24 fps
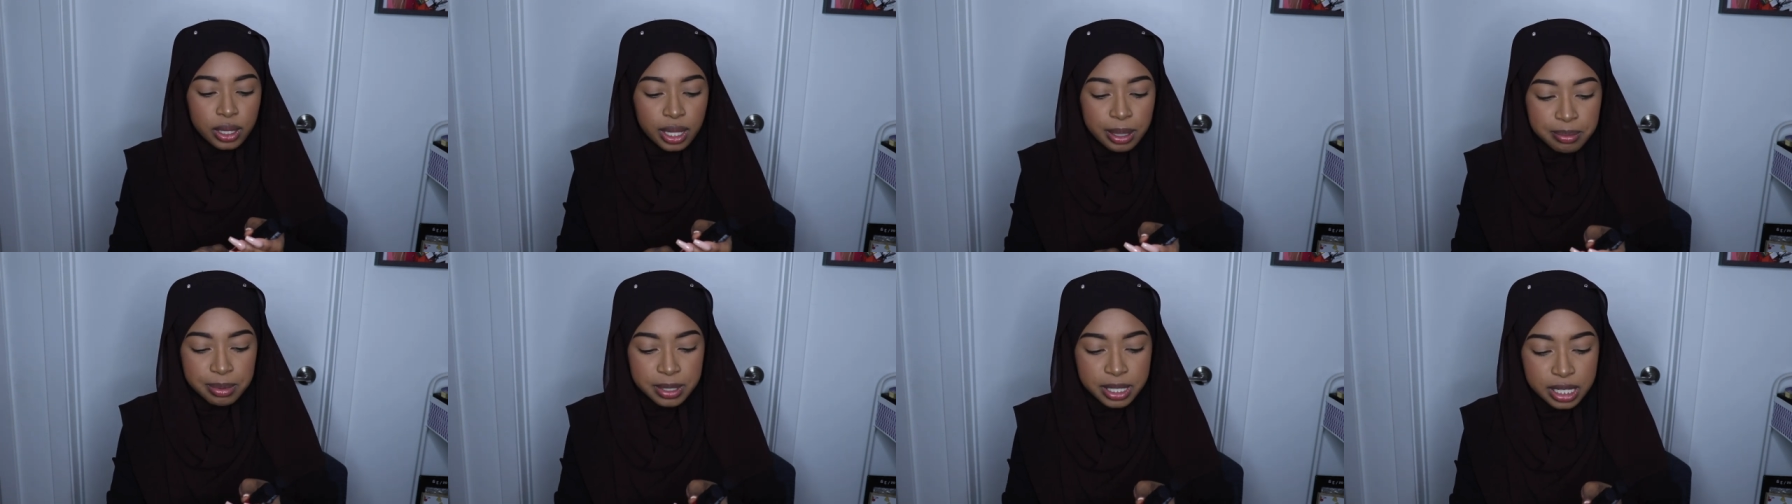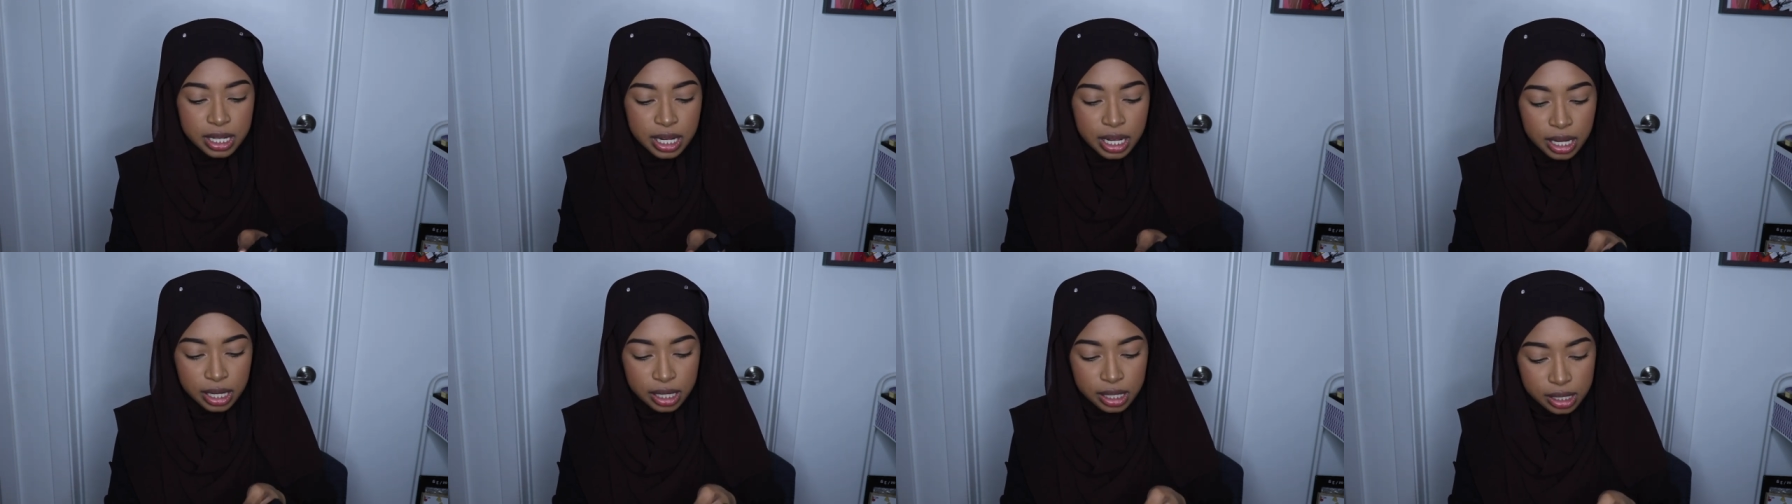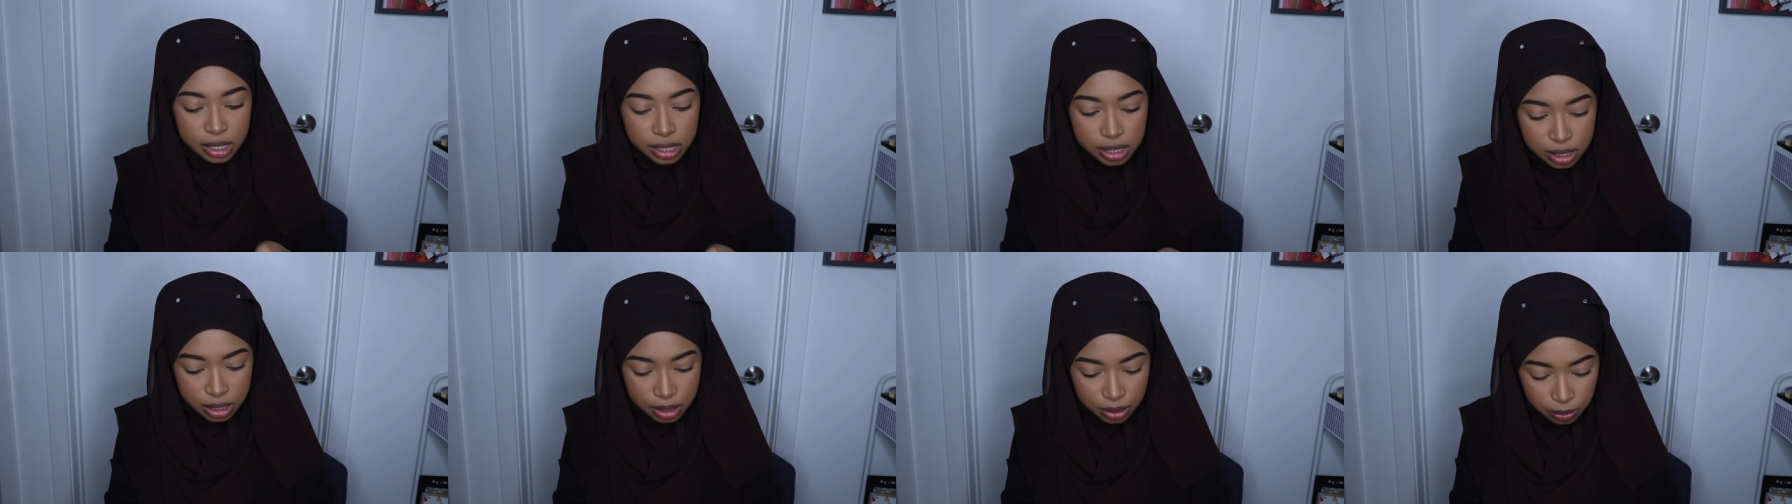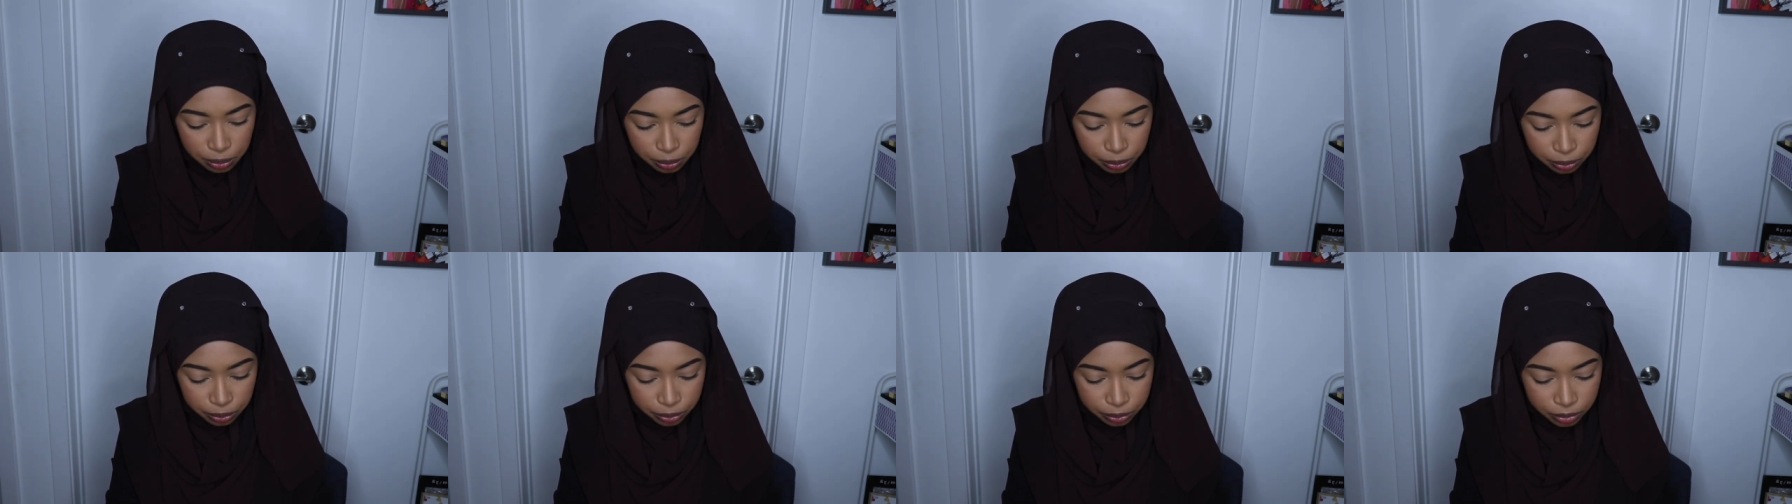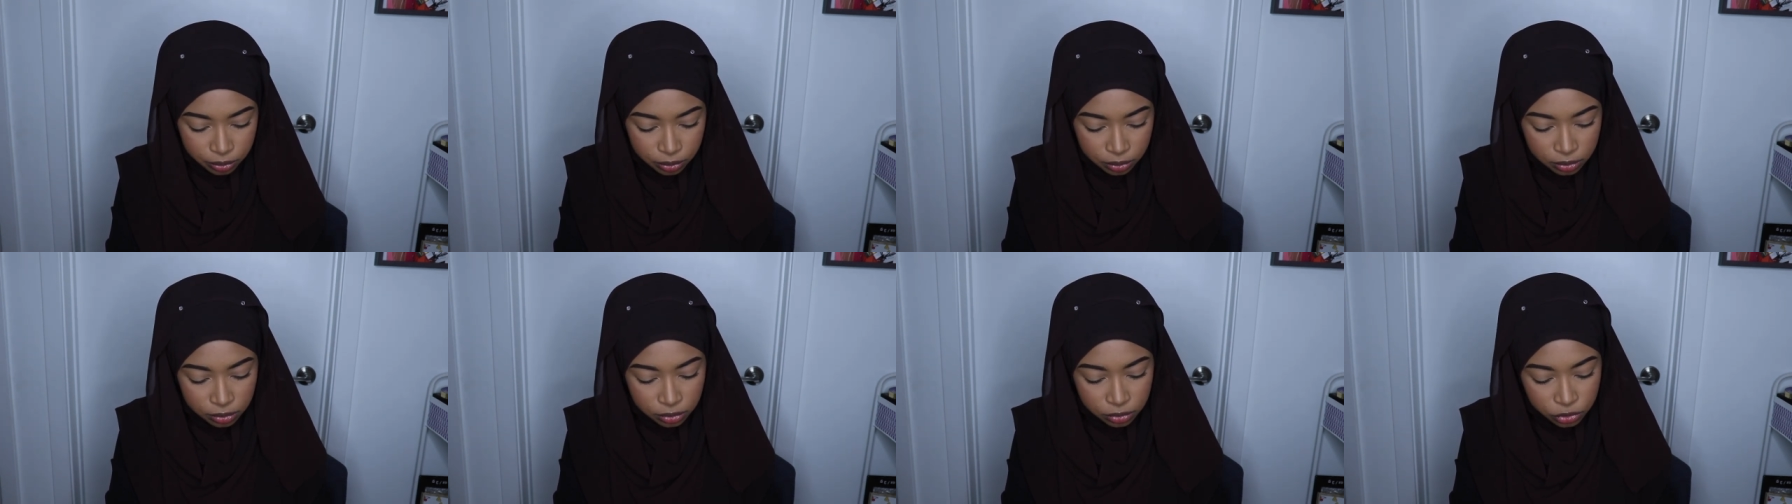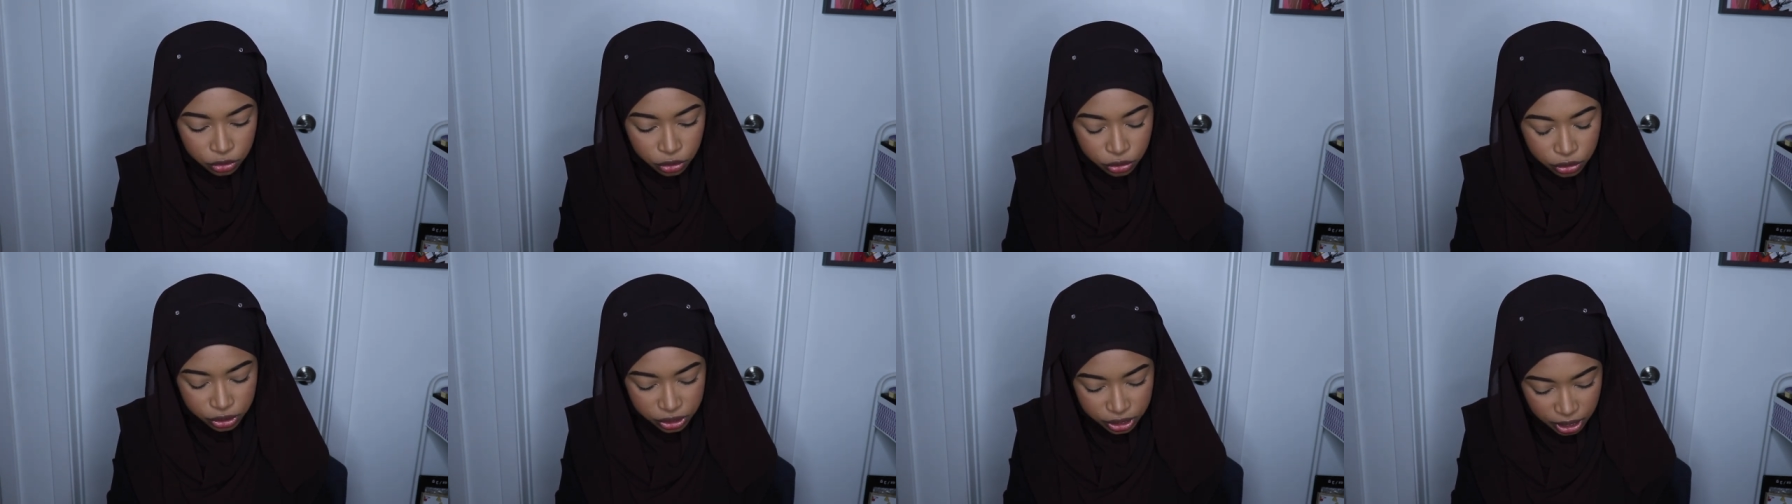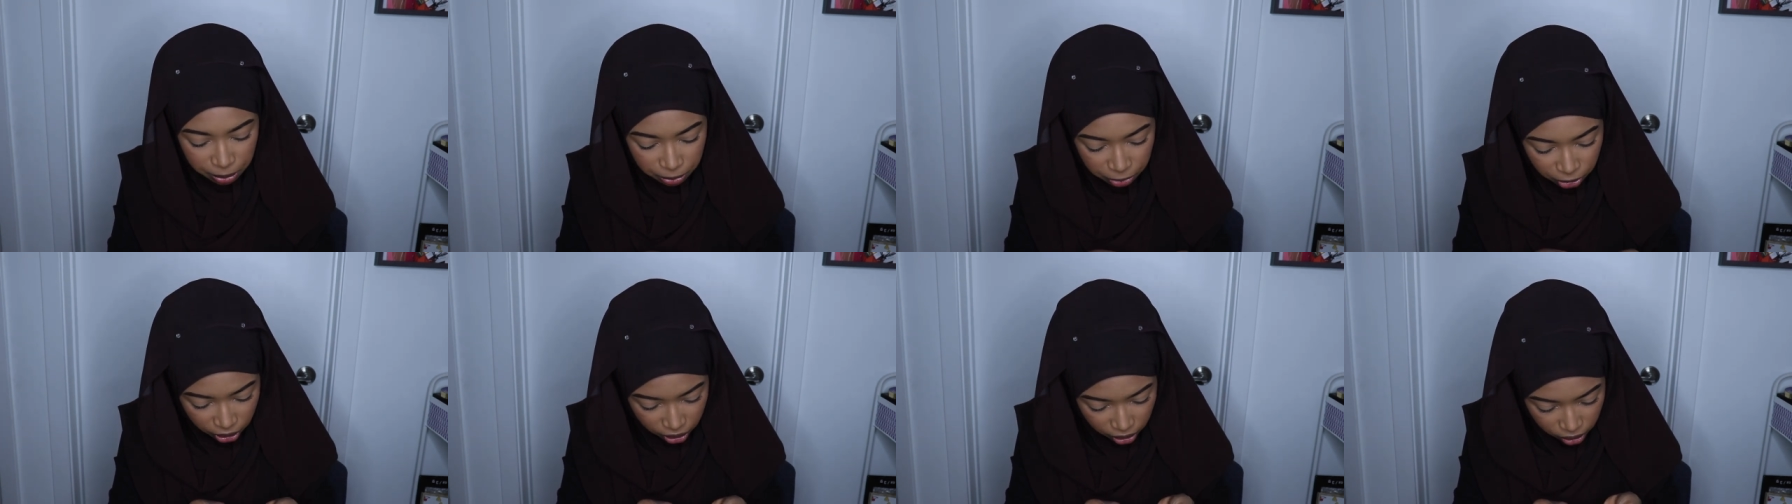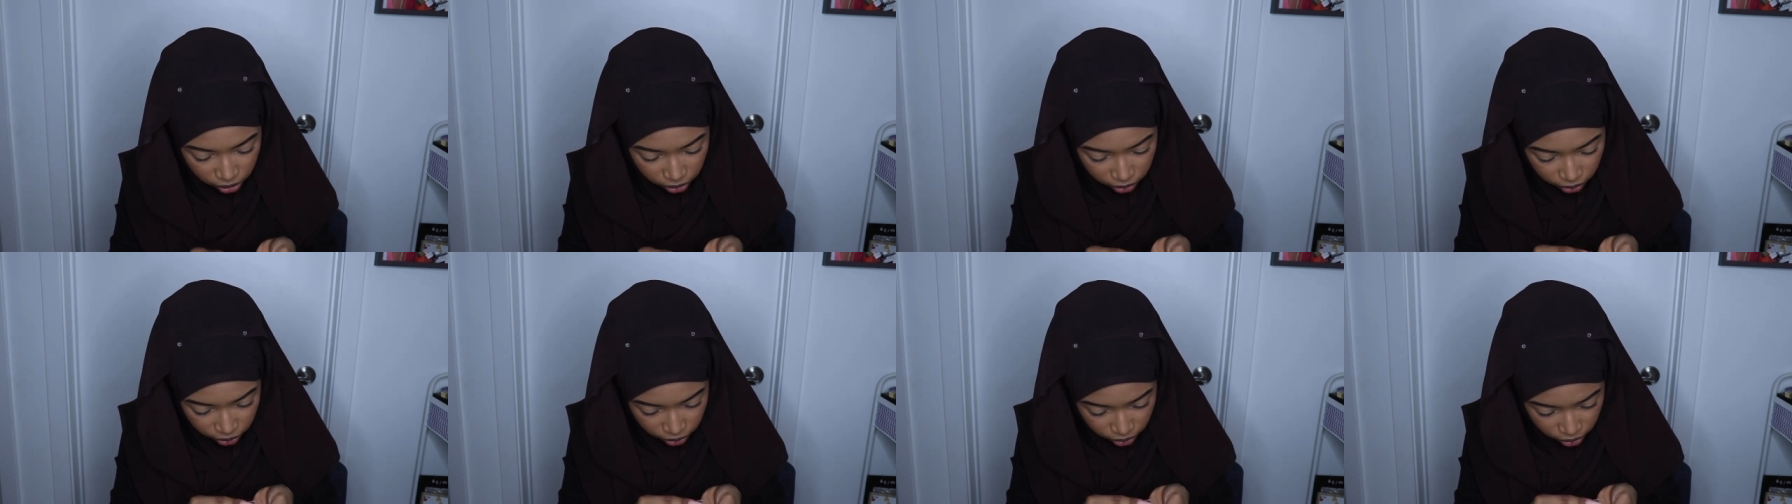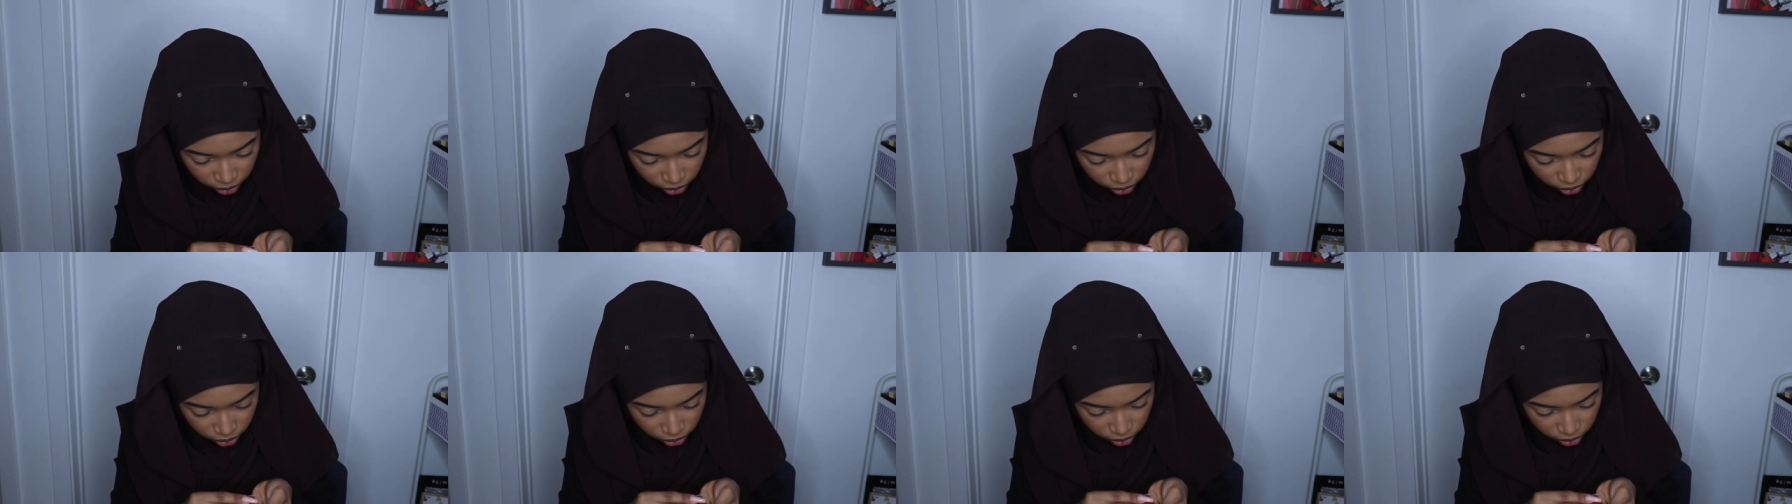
lipsticks. They're the same color.